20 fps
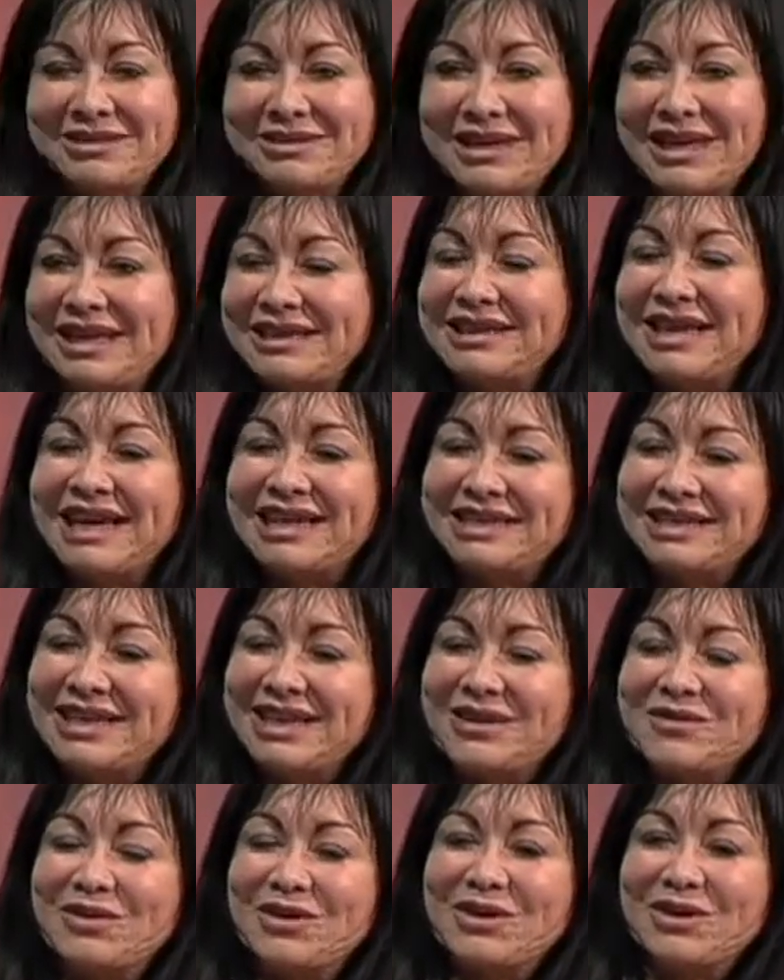that's, I had
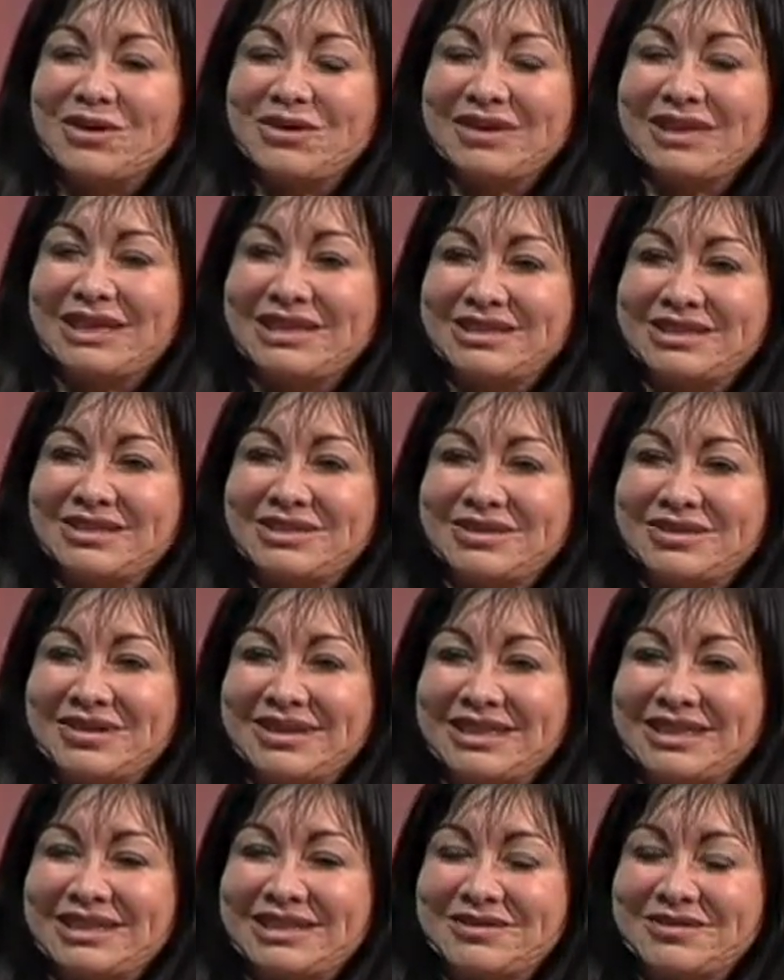never heard that
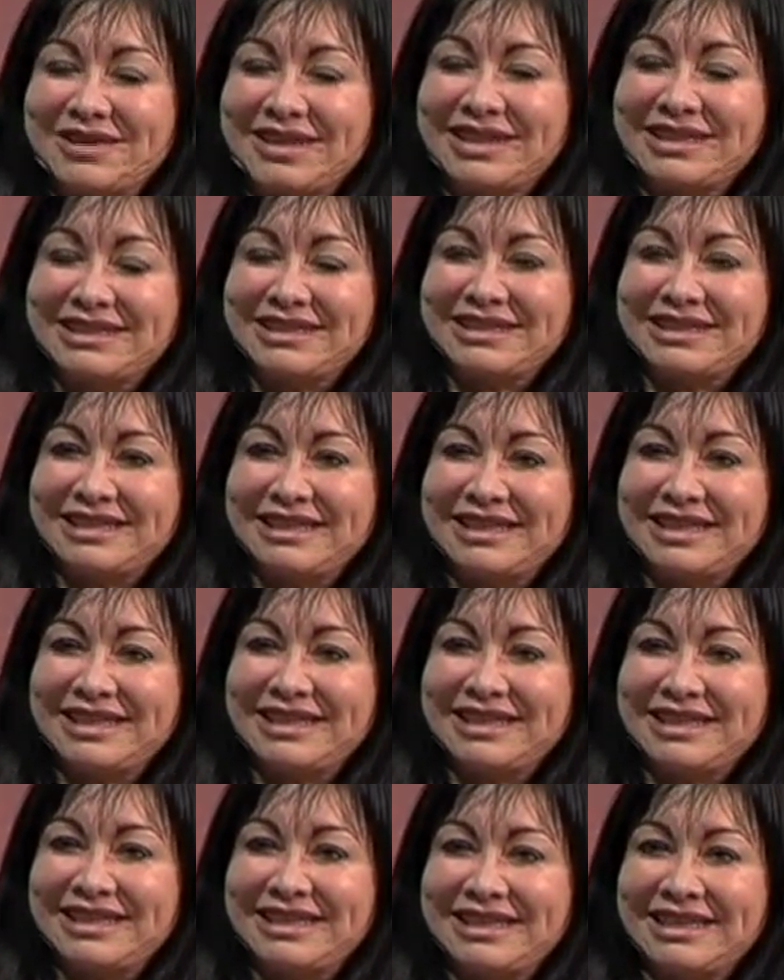story. That's
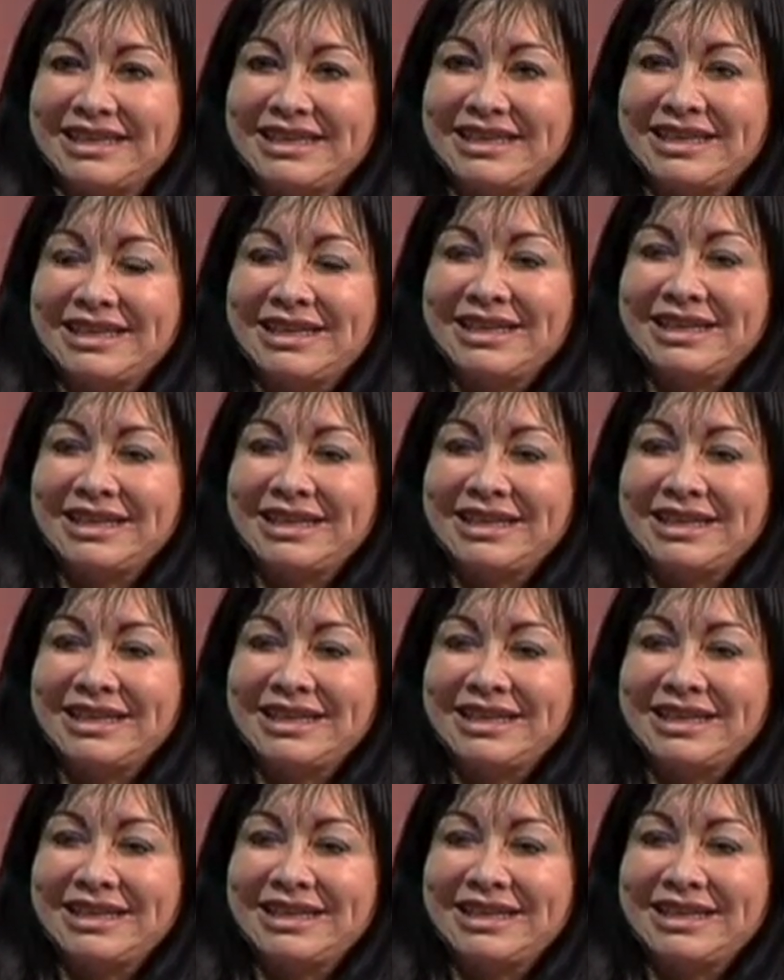fascinating. Yeah, so